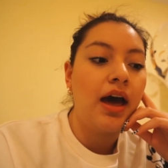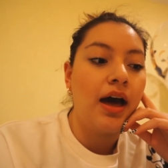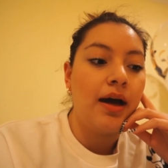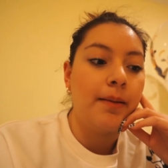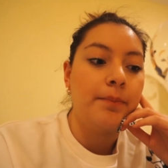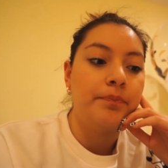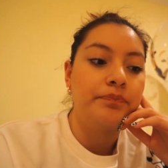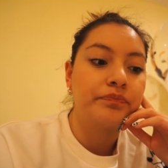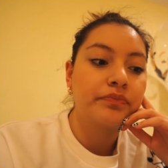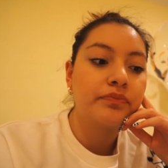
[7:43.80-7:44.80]

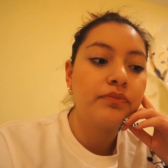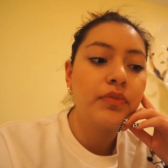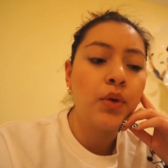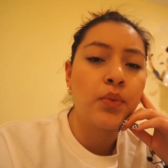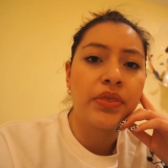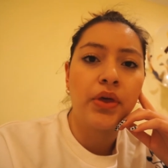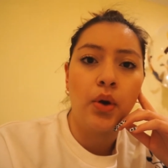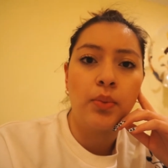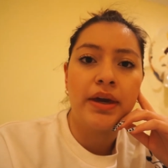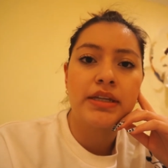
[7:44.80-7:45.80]
um, with
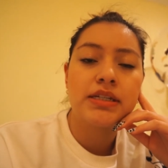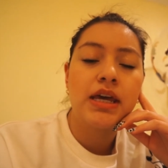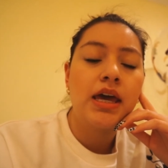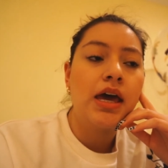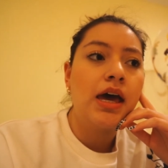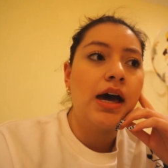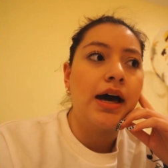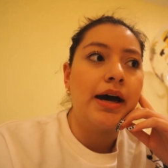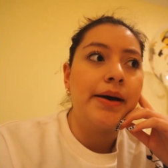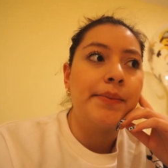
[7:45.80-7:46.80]
COVID.
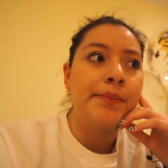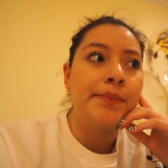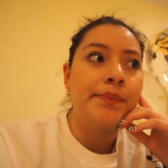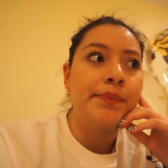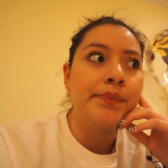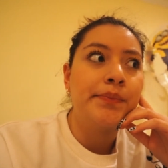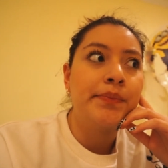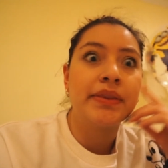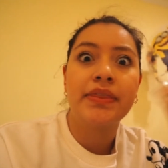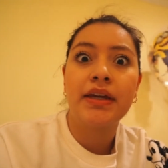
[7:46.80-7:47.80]
Um,
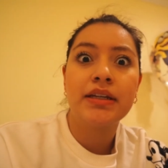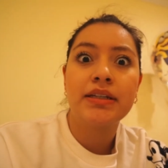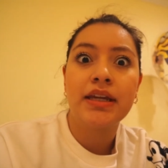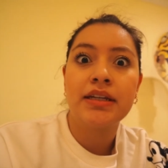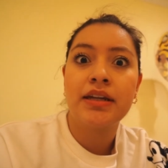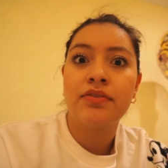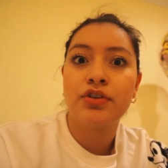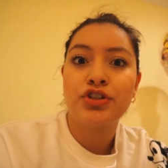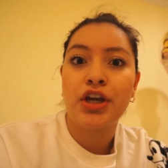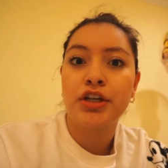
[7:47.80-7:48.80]
but they, they
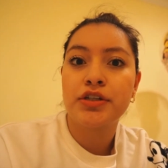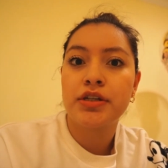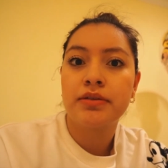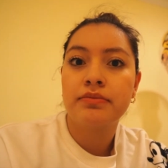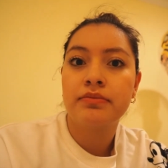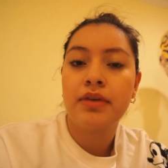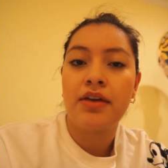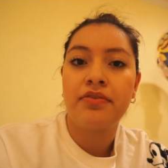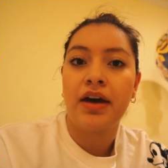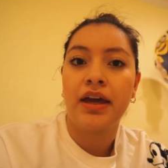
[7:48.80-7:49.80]
never checked
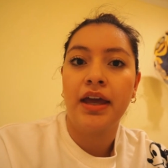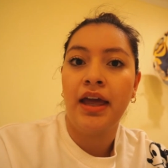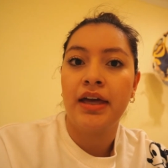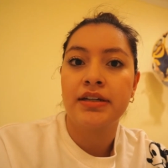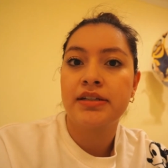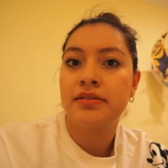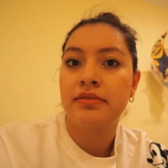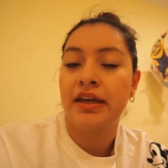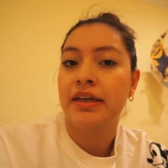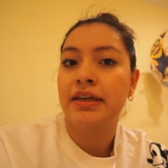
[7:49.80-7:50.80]
if I had
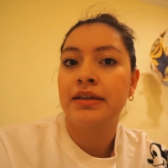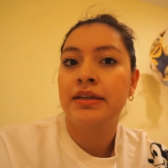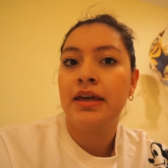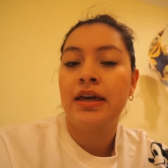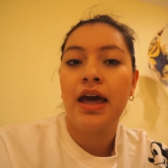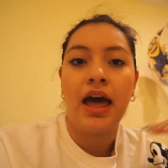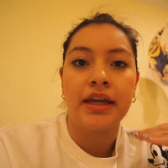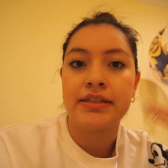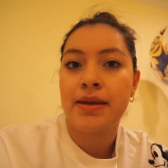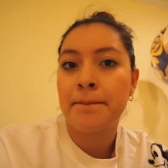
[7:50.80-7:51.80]
like
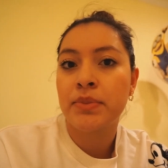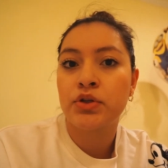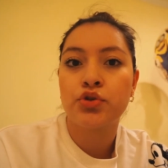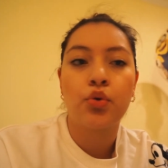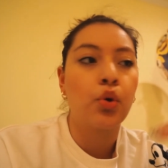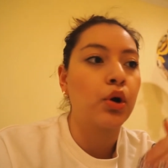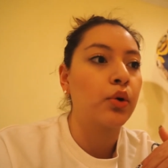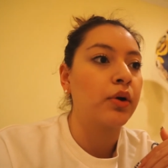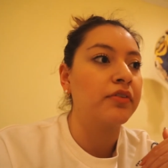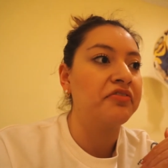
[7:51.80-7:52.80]
high temperature
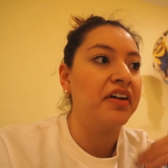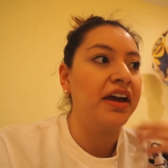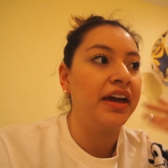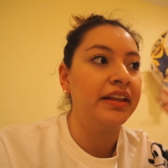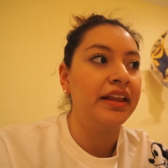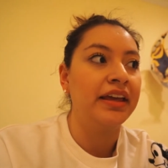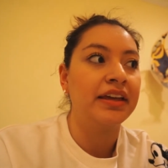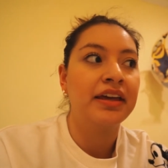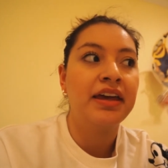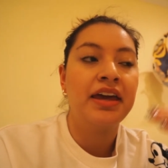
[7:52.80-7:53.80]
or if I had like